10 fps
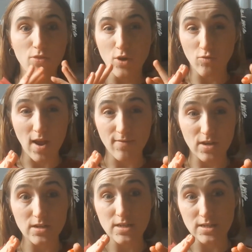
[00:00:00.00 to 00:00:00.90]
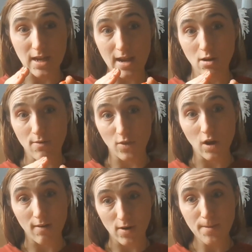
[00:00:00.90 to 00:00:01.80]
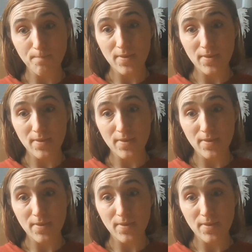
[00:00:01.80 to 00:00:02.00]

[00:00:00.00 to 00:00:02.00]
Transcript: the graphic design of the cover.